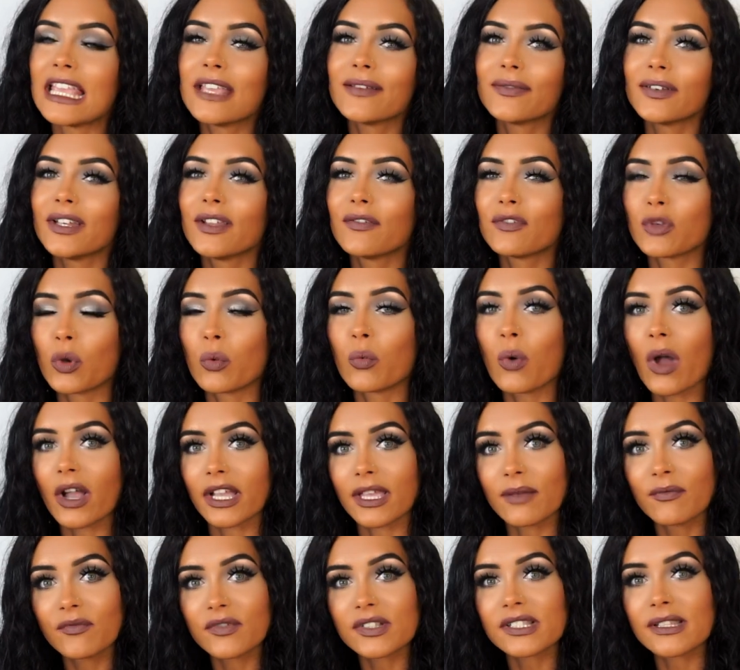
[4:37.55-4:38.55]
Even if you're
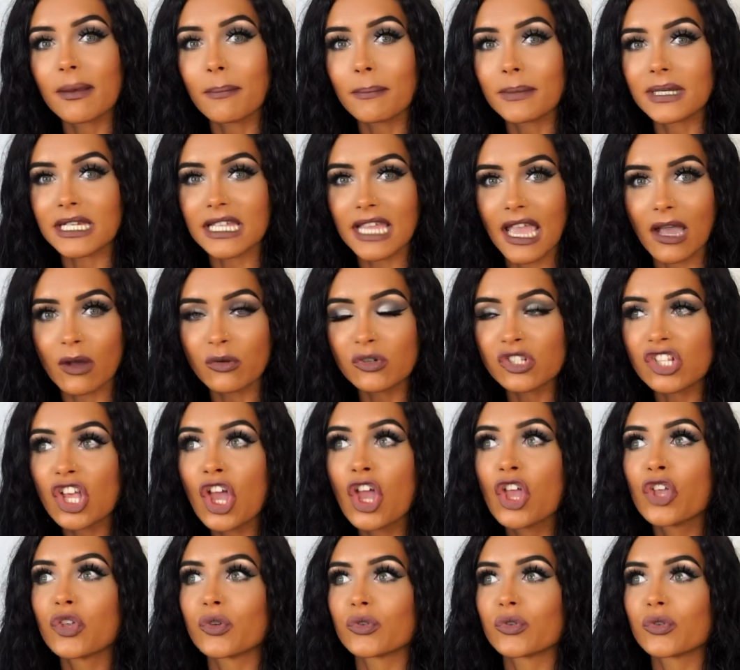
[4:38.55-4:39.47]
working for somebody else,